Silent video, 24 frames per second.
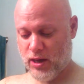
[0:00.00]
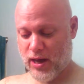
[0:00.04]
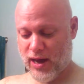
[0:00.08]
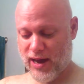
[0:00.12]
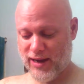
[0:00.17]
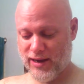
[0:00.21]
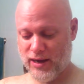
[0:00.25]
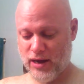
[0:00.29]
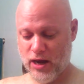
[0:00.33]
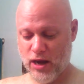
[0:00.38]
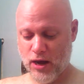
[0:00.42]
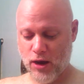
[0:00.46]

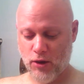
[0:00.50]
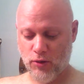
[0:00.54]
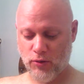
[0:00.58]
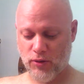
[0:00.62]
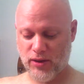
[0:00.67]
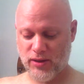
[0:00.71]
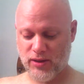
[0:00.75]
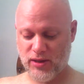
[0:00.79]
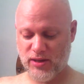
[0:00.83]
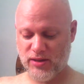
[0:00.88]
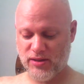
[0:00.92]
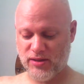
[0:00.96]
I know
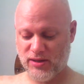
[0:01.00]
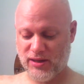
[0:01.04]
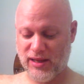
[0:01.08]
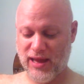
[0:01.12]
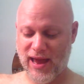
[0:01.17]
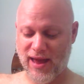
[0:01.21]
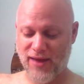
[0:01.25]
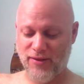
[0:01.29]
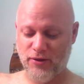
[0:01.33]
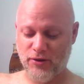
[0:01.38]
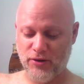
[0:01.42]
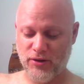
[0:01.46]
that this
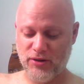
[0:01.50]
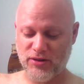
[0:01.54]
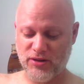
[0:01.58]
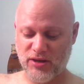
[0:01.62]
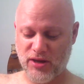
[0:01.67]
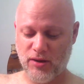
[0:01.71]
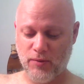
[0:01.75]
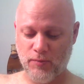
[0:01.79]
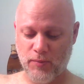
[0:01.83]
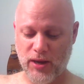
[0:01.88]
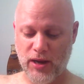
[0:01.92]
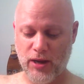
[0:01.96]
lather is
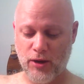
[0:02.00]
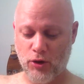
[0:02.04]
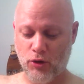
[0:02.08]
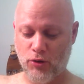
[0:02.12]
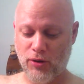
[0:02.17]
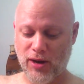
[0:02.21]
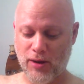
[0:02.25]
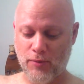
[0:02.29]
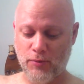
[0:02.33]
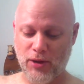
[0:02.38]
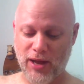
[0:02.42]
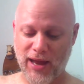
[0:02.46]
going to be
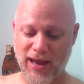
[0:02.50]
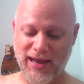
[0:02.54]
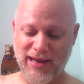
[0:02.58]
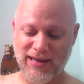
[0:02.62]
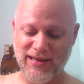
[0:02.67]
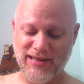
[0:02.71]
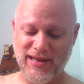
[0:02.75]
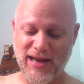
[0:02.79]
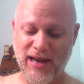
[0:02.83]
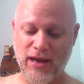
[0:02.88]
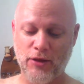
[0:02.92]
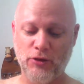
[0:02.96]
incredible. I
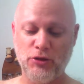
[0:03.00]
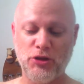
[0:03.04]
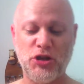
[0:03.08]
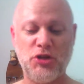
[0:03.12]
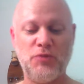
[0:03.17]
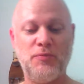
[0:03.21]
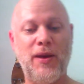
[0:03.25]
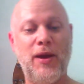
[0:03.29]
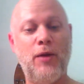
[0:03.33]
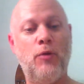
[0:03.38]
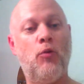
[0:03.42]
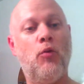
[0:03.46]
can tell
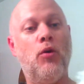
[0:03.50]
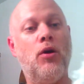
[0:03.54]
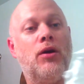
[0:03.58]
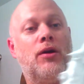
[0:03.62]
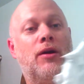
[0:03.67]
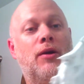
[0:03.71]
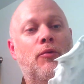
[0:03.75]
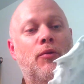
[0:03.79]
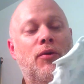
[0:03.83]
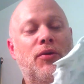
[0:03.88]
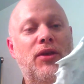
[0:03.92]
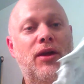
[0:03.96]
just by
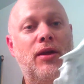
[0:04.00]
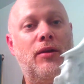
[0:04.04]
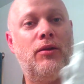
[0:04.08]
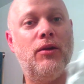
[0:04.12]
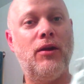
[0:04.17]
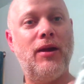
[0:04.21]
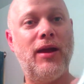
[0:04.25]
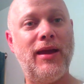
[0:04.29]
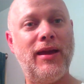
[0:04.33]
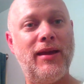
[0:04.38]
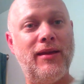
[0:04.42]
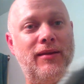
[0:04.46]
working with it.
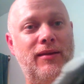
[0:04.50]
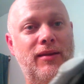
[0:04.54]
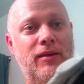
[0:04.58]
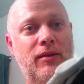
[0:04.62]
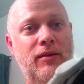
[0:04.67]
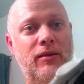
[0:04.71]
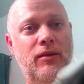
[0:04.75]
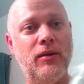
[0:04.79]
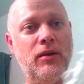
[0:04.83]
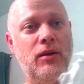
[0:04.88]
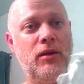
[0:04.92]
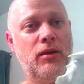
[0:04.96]
Look at
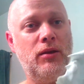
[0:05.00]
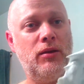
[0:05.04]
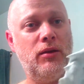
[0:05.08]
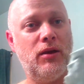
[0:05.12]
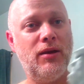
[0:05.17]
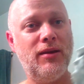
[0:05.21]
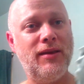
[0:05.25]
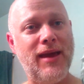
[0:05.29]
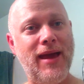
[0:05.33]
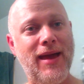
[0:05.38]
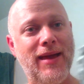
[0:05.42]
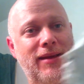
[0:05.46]

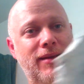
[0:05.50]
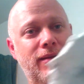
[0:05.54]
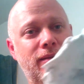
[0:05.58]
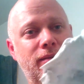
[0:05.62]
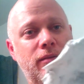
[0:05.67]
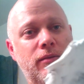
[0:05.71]
that.